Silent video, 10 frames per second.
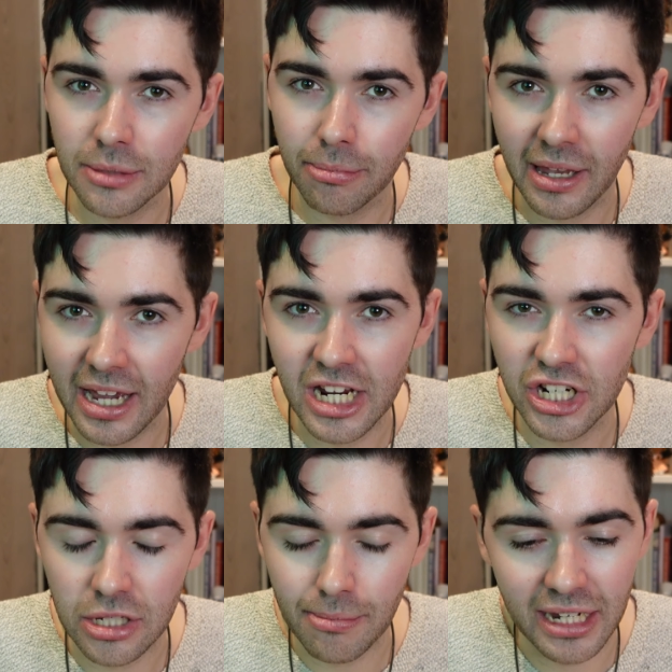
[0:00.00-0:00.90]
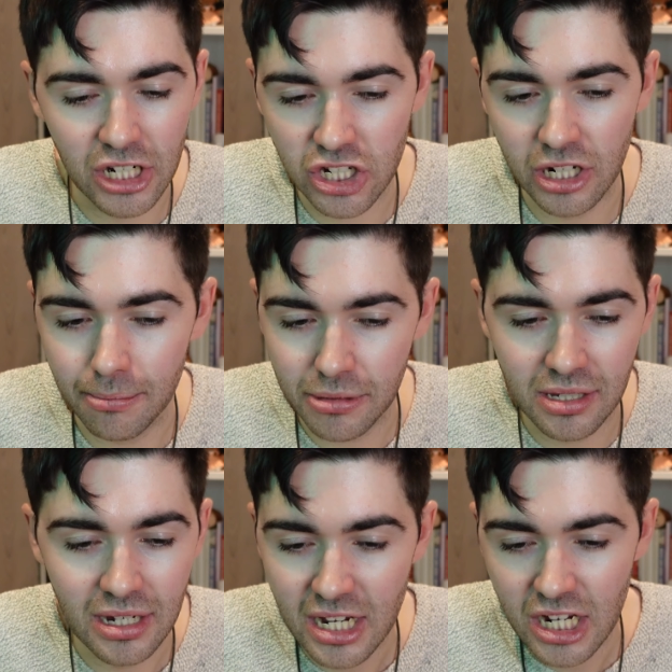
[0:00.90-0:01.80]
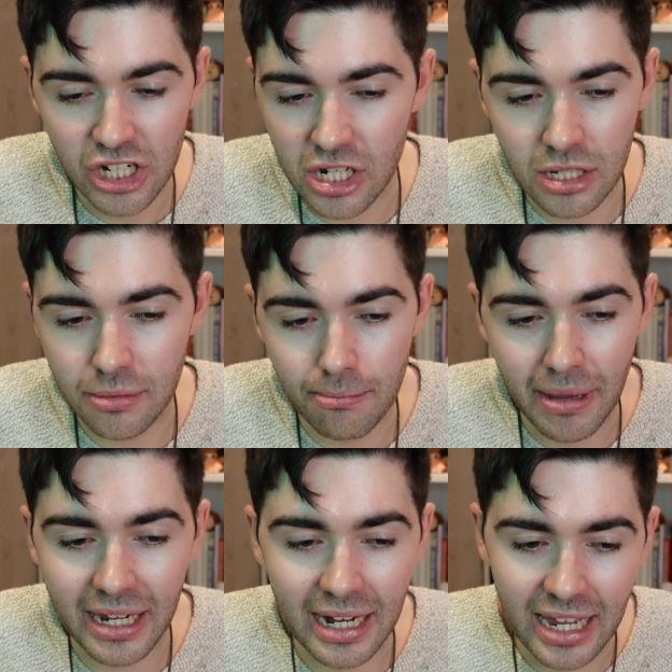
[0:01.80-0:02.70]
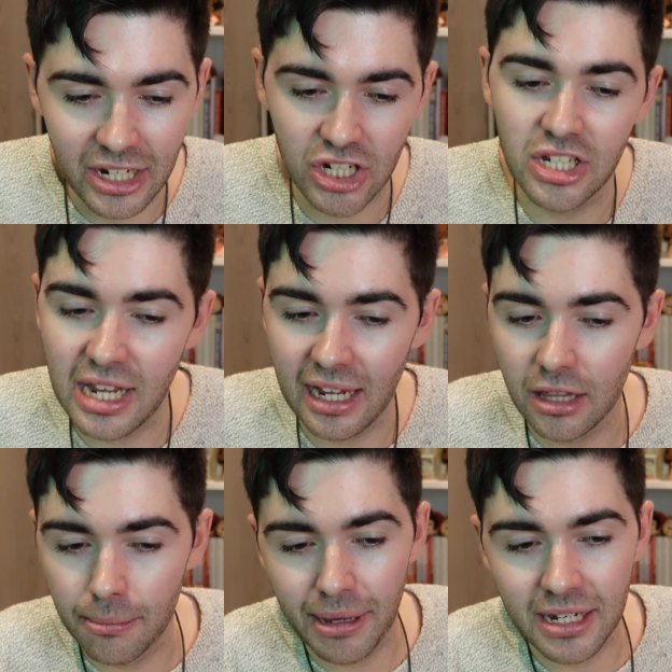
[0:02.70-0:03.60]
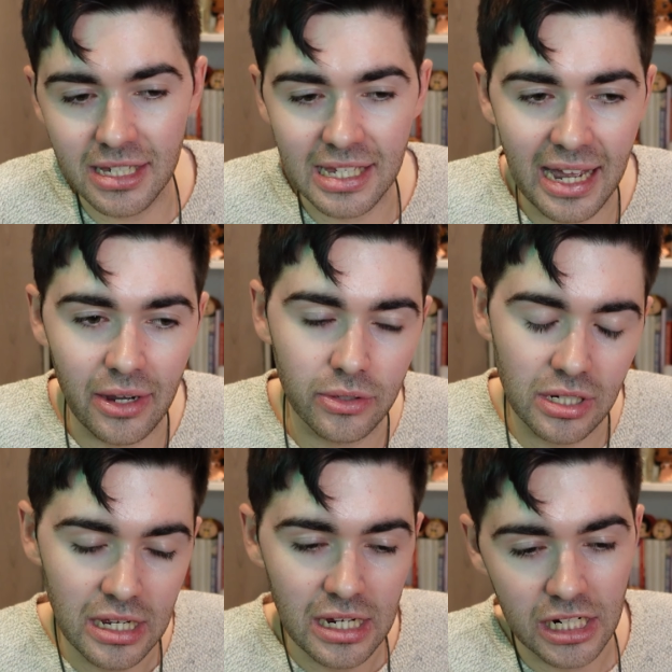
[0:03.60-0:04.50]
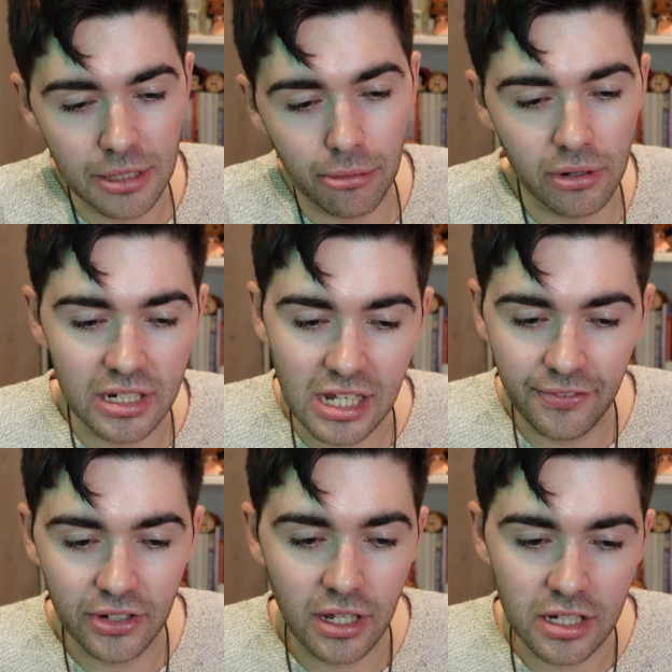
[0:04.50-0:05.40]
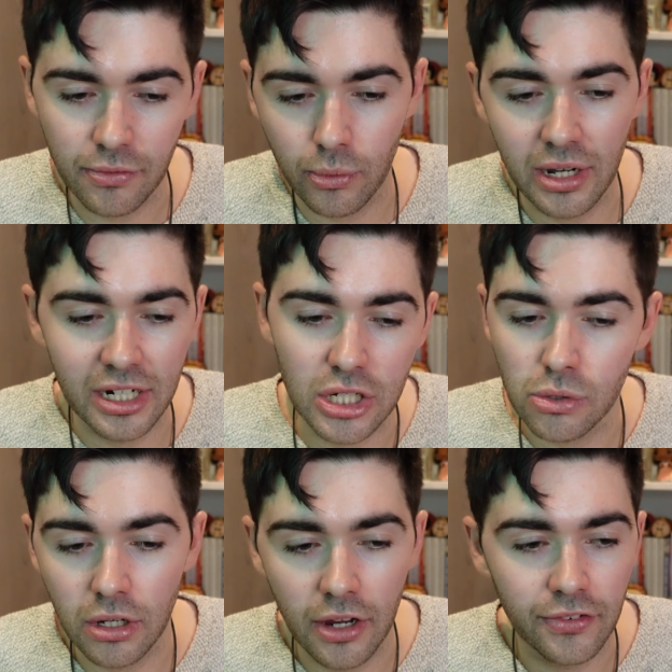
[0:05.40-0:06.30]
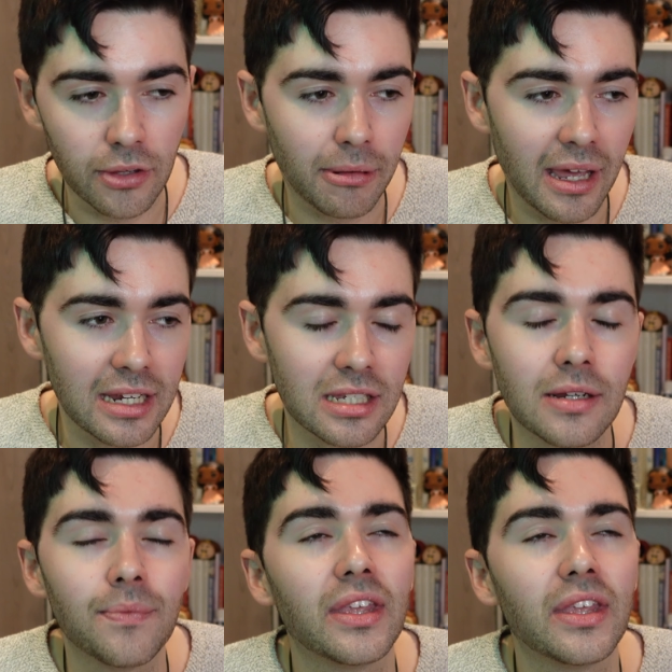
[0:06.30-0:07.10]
this play. She's making chips, she's making eggs, she's taking the bins out, she's pouring herself a glass of wine, she's all over the place.